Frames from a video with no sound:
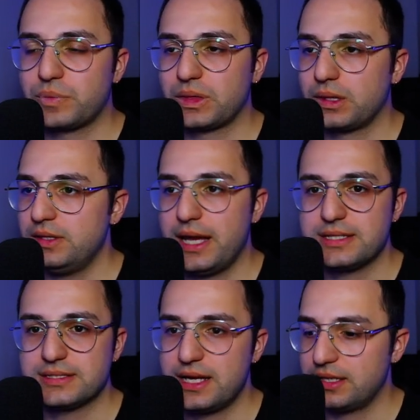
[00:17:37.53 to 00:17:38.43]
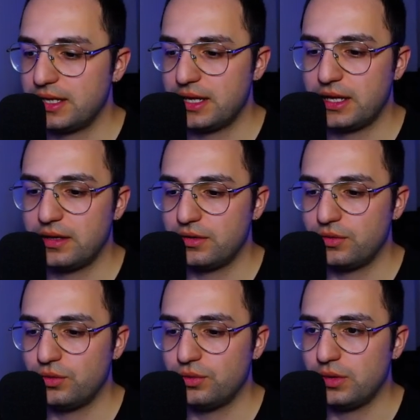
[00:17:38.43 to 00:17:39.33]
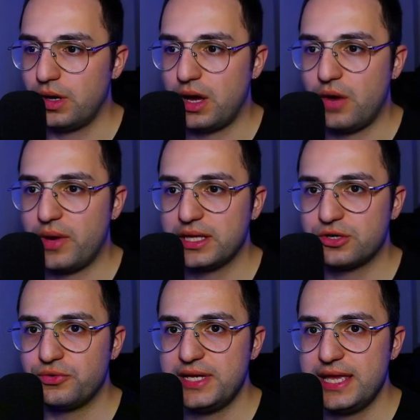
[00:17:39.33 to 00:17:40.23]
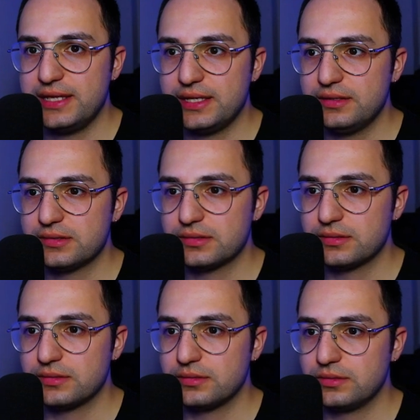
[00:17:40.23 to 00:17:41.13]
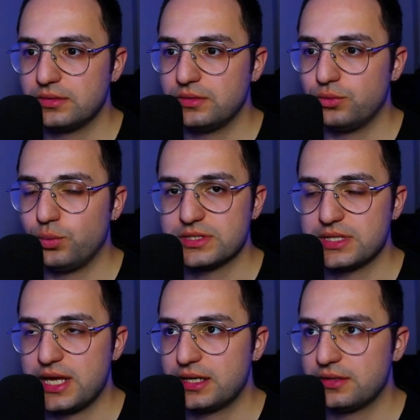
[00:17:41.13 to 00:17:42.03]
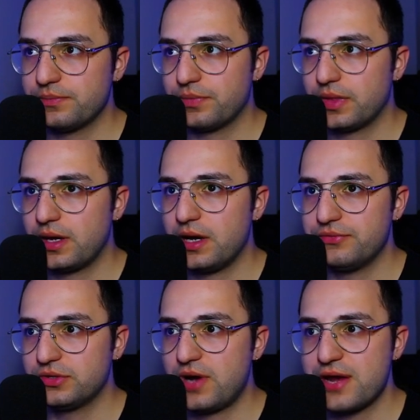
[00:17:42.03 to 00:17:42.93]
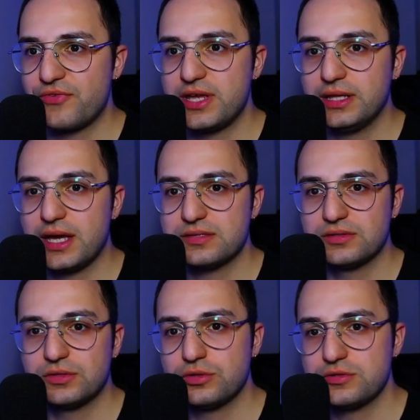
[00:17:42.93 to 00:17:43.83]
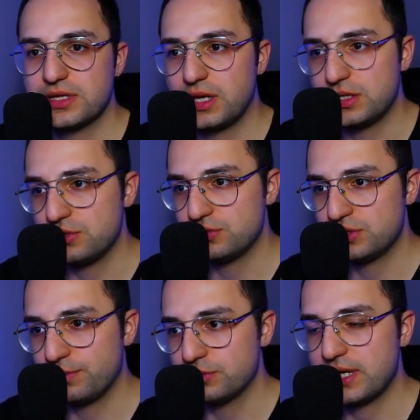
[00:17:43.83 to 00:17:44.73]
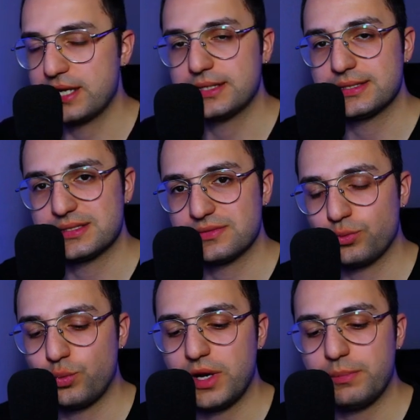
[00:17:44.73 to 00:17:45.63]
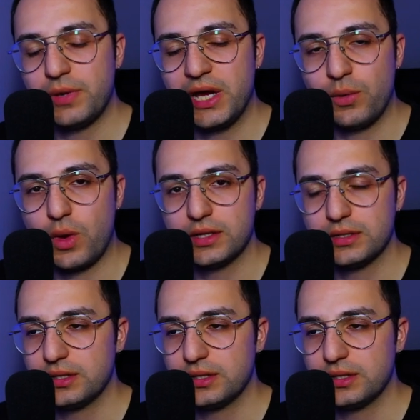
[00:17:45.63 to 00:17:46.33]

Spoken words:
Yeah, it's like how I created it was like, after I realized the tools that I use the most, I one by one